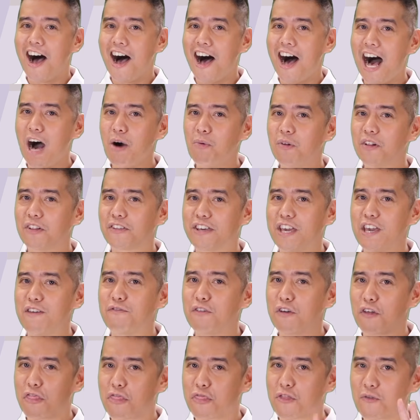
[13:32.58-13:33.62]
I will give
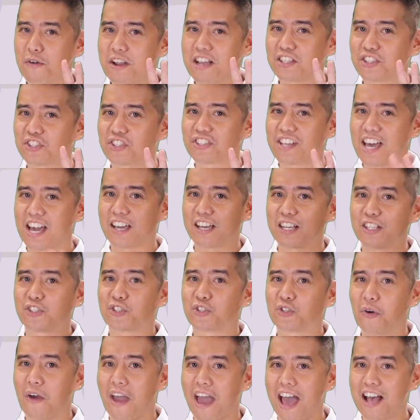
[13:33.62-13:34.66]
you 3 seconds
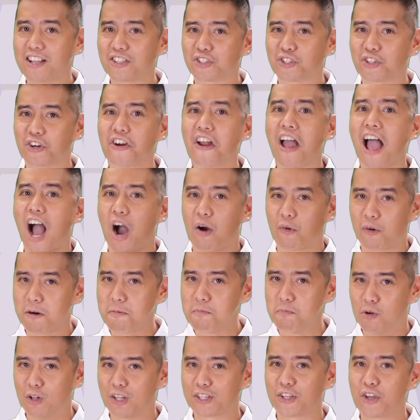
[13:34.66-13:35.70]
to answer our
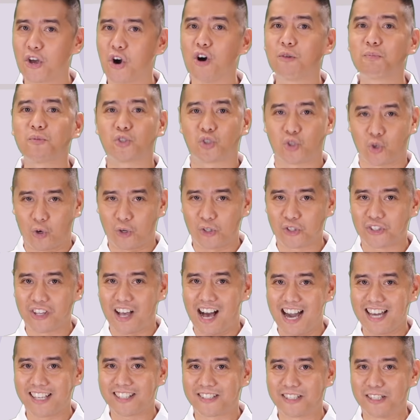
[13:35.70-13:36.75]
multi-home choice
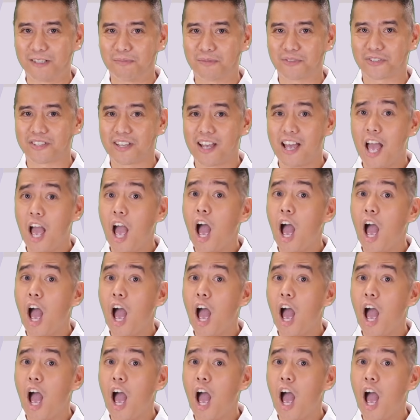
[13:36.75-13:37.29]
items.